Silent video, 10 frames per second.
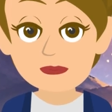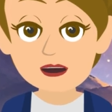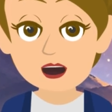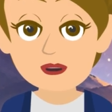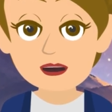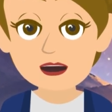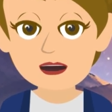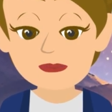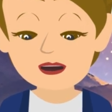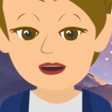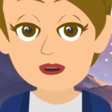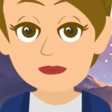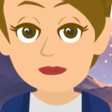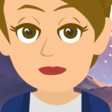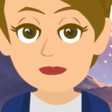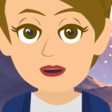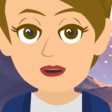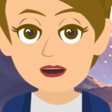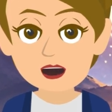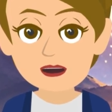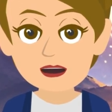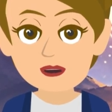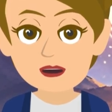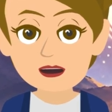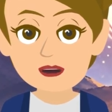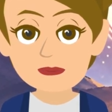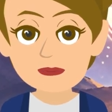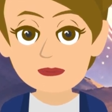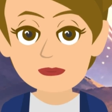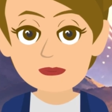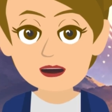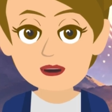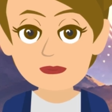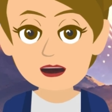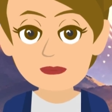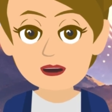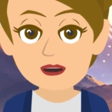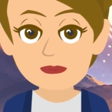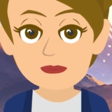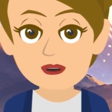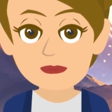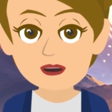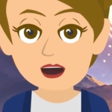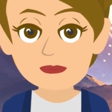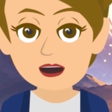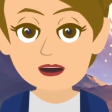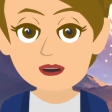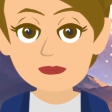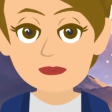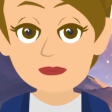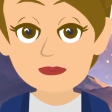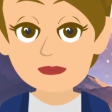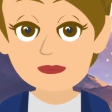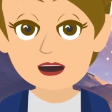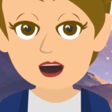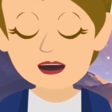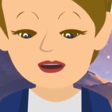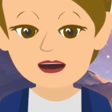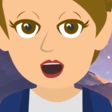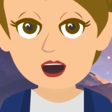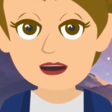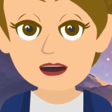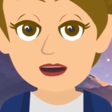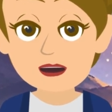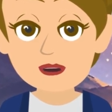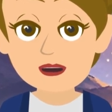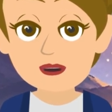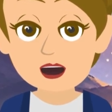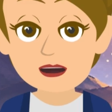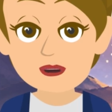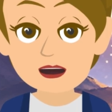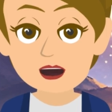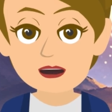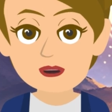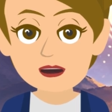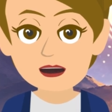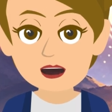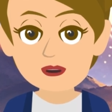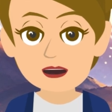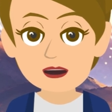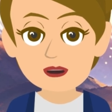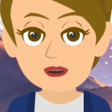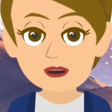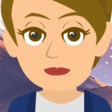You never get in your car, set the radio dial on a station that you don't like, and then demand that they play the songs you want to hear.